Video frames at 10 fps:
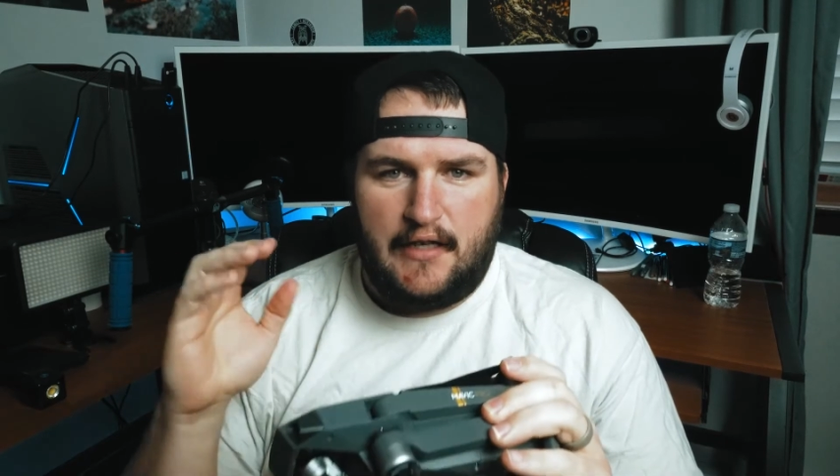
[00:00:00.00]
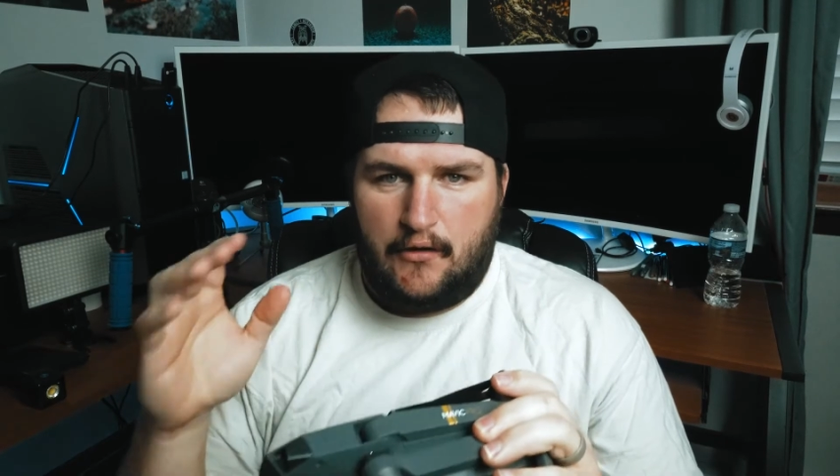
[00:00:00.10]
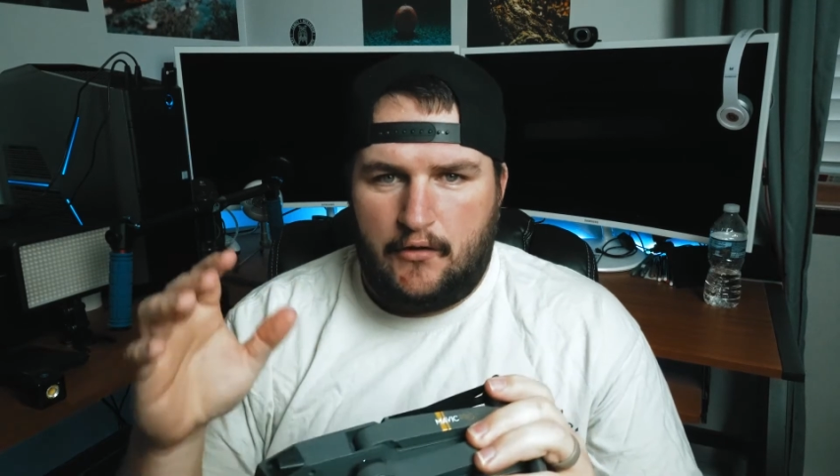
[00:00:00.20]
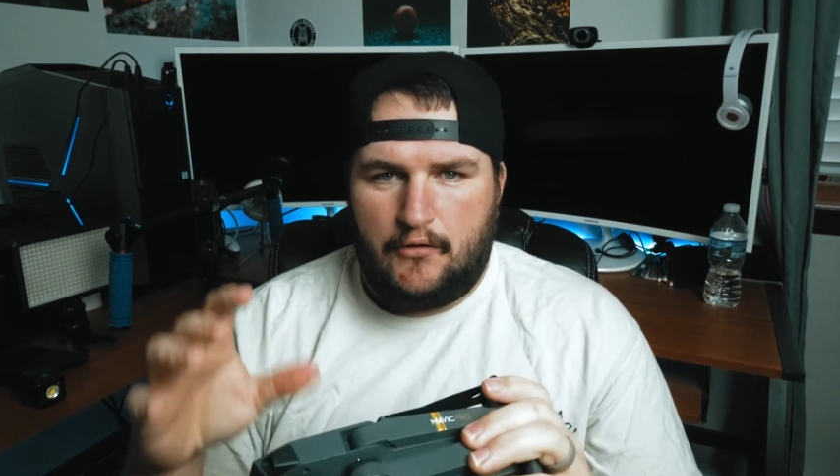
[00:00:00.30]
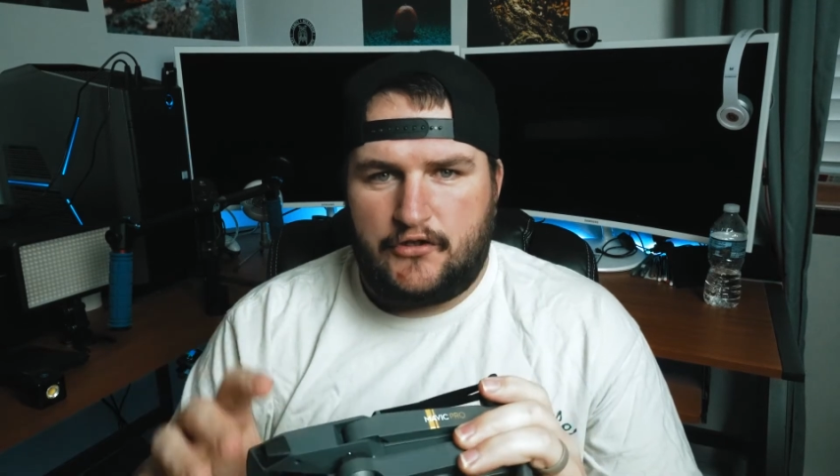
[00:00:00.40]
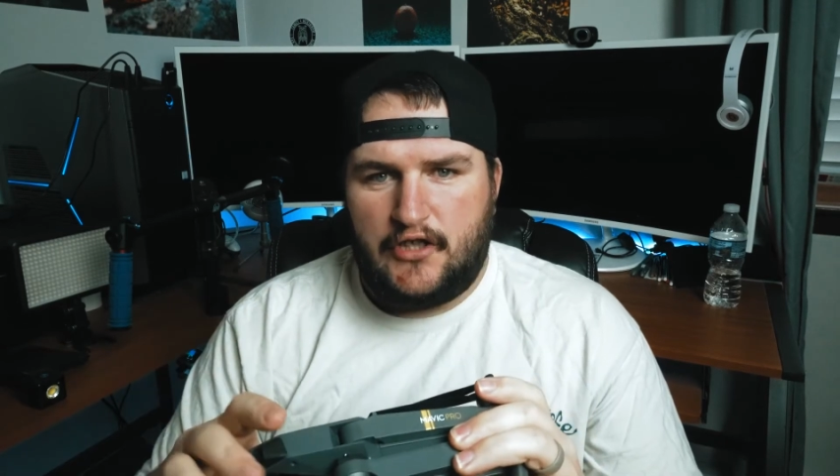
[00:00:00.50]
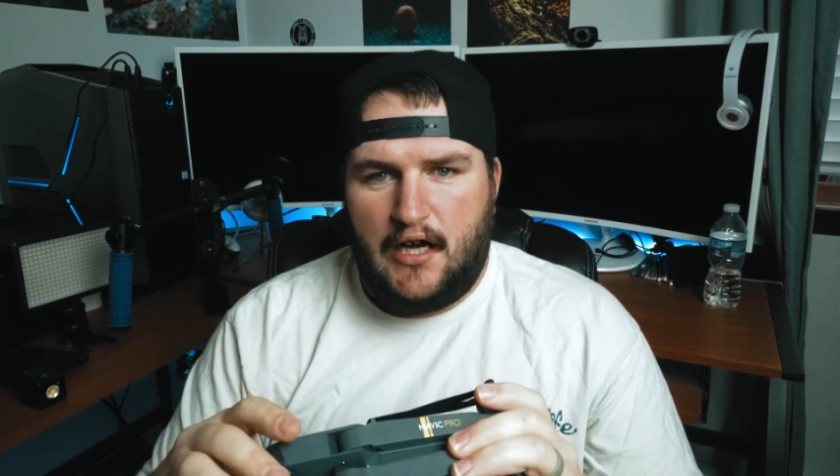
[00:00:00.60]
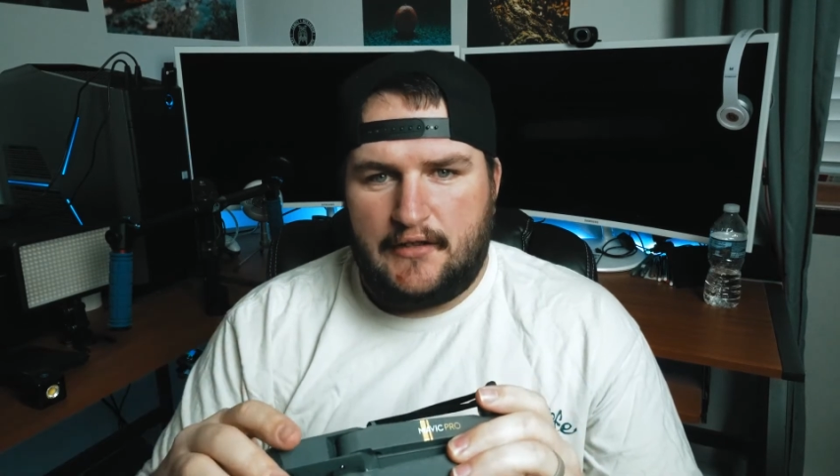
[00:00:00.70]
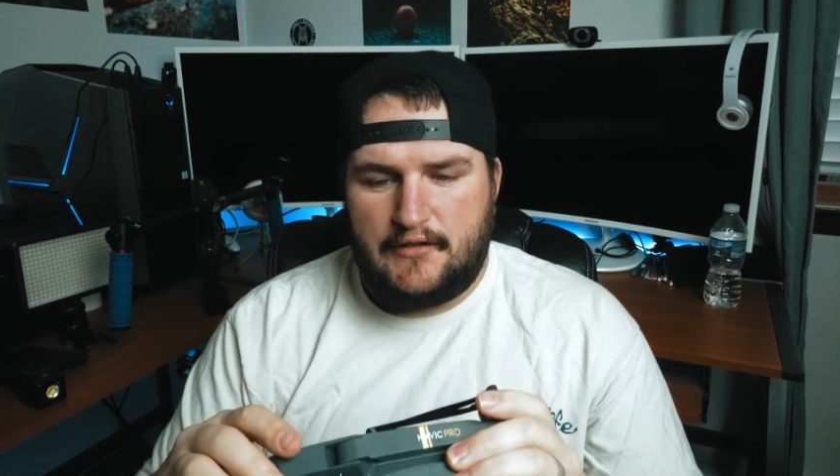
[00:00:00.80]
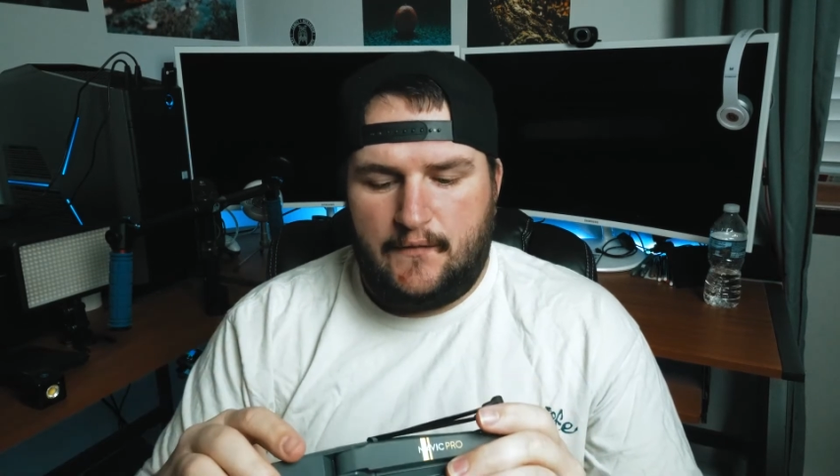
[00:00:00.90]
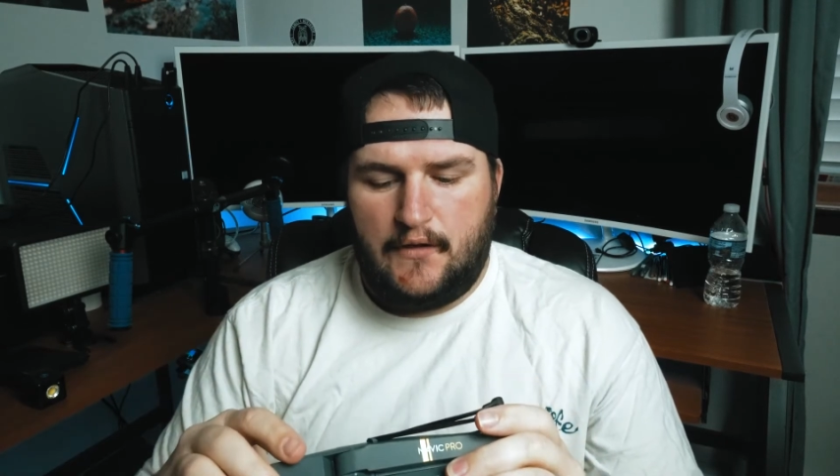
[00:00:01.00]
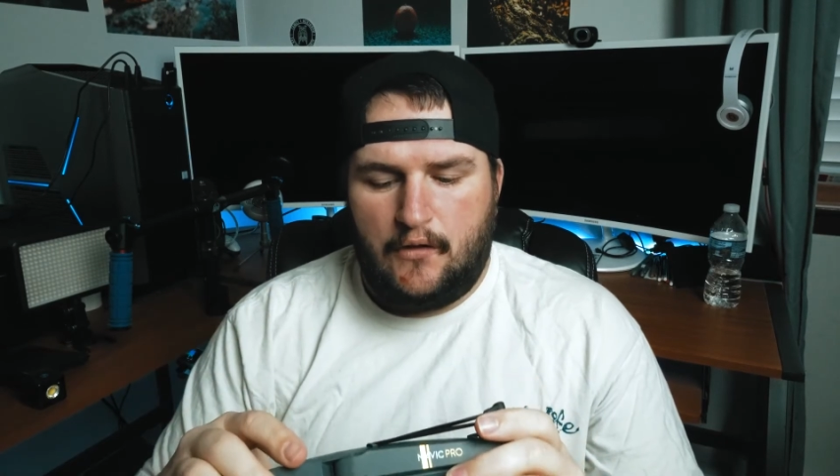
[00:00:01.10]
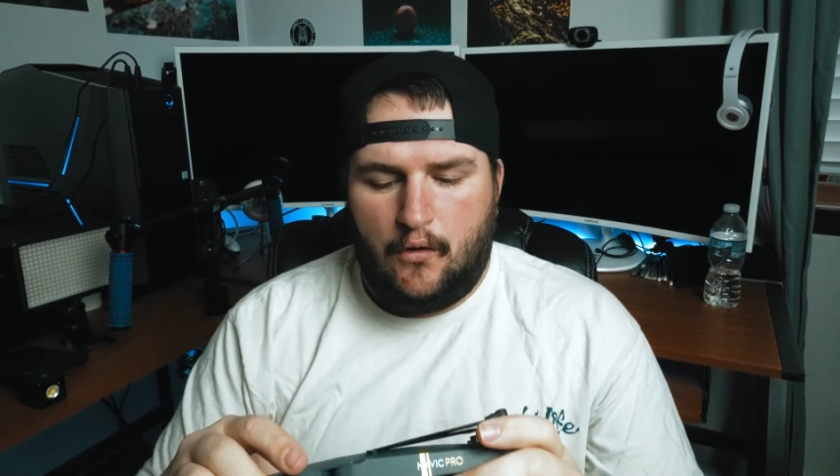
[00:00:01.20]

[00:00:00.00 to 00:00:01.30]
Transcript: aerial shots of the